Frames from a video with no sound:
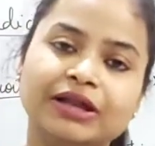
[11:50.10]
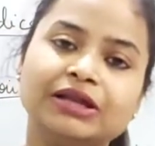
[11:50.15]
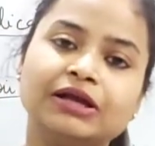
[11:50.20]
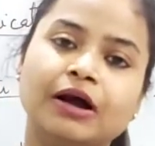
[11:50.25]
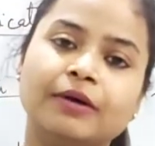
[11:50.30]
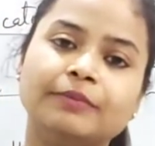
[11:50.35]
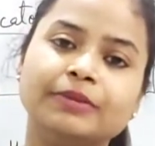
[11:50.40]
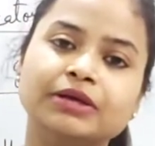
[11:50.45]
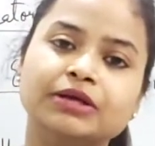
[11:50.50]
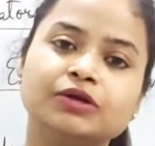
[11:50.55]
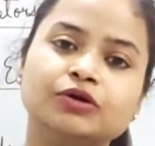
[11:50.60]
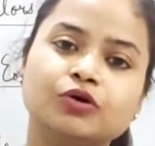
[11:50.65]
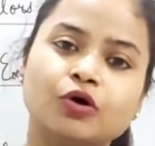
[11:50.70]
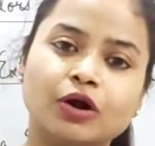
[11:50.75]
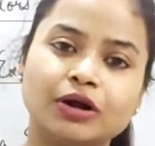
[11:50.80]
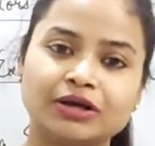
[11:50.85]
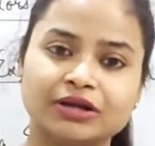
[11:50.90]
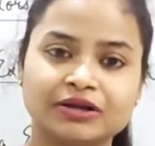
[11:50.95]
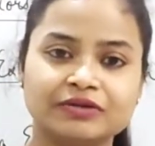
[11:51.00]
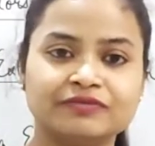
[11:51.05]
coming in
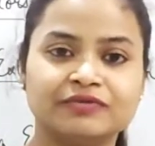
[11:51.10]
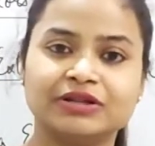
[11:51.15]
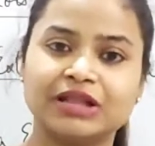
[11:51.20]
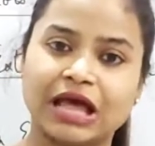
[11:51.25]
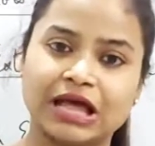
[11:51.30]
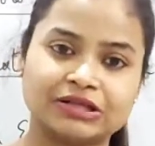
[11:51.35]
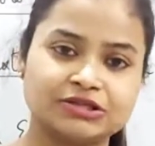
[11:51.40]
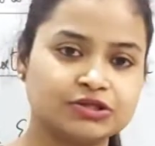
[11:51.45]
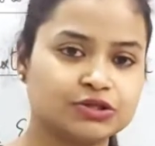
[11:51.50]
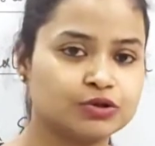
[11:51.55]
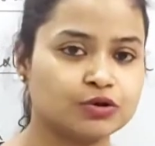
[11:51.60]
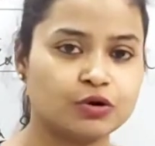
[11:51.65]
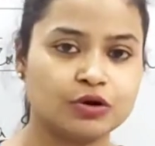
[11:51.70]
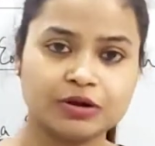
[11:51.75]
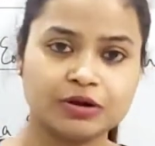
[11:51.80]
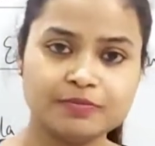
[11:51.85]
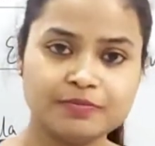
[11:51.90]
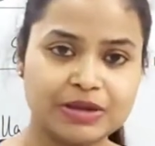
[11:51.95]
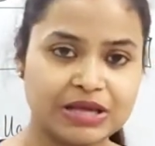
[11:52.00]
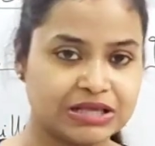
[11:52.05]
contact with acid or
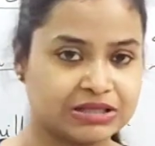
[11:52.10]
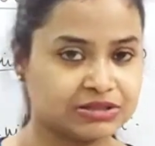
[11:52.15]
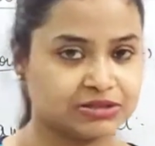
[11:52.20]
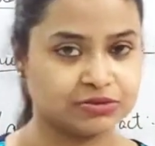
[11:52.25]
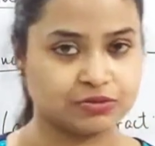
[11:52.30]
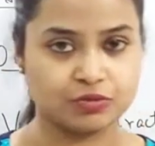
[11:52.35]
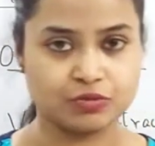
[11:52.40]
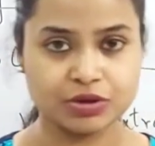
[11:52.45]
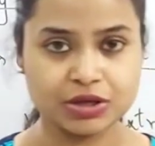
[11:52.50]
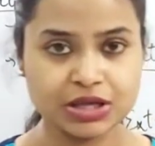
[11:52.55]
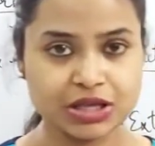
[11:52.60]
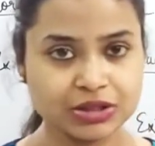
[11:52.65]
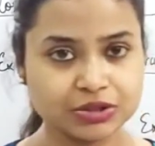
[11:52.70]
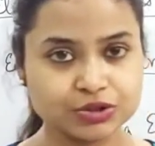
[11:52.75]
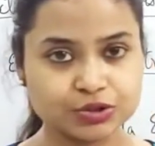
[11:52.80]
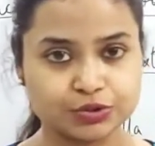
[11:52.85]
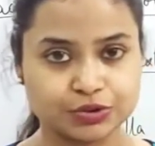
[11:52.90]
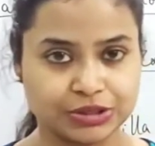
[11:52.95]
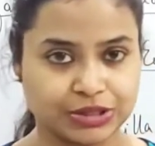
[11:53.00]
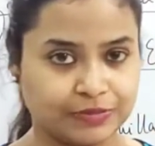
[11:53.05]
a base, okay,
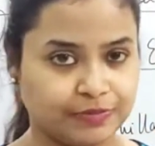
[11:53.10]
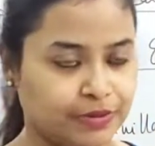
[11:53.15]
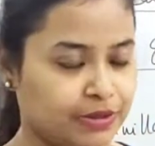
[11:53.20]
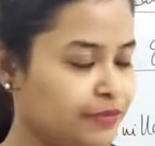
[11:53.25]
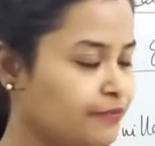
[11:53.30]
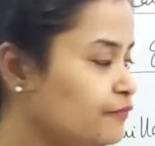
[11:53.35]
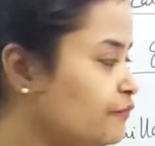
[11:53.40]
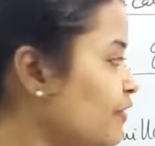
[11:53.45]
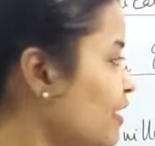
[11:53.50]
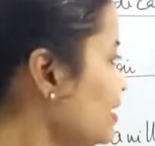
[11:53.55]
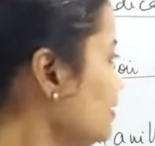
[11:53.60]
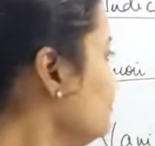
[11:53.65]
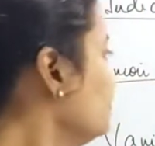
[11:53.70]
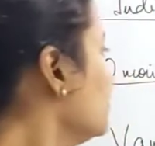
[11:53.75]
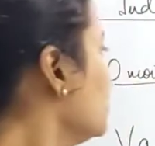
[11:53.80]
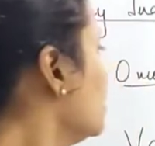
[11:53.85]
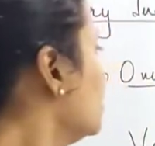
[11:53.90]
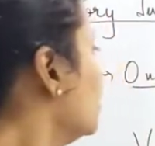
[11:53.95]
suitably. Fine.